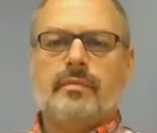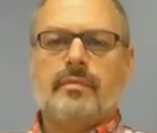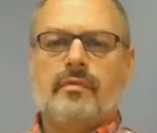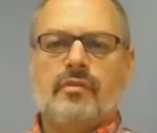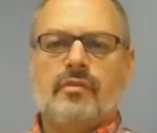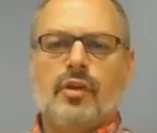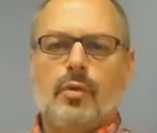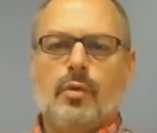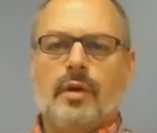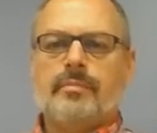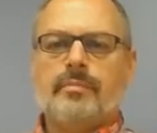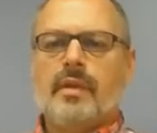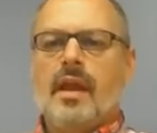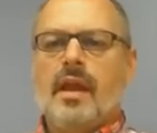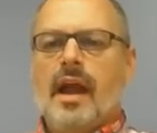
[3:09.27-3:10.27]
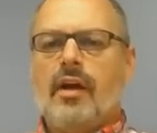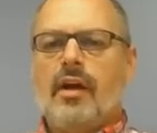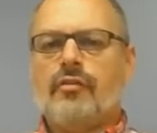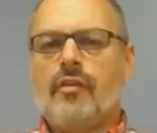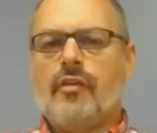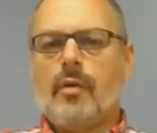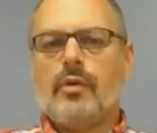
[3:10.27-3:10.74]
viewer, how
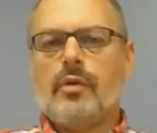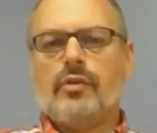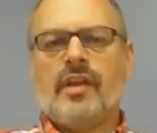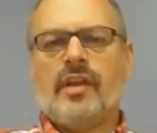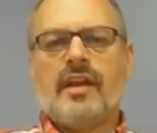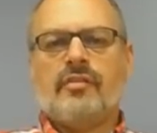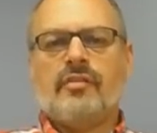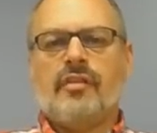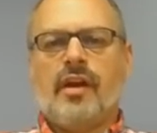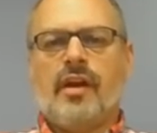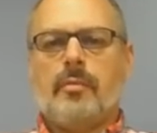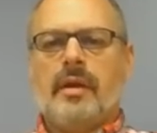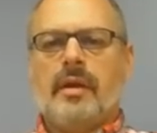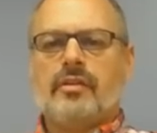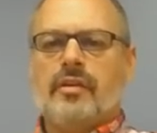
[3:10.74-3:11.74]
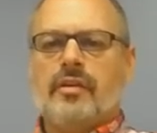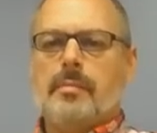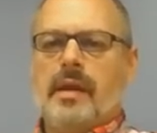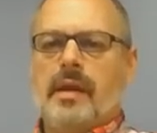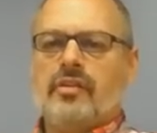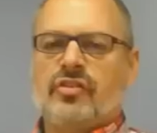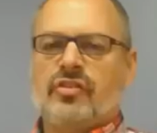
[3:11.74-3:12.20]
far will you take environmentally
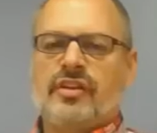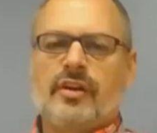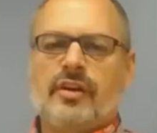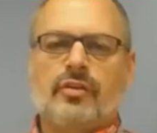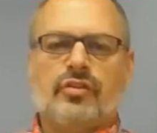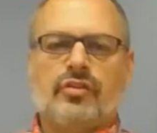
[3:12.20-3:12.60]
based skills?